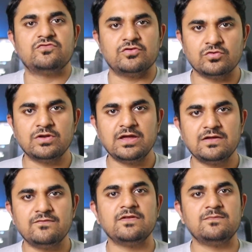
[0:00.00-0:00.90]
So, today
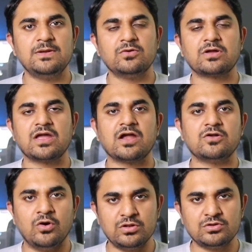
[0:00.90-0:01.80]
we'll be looking at
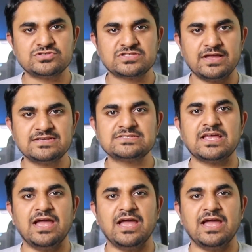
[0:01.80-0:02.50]
all those things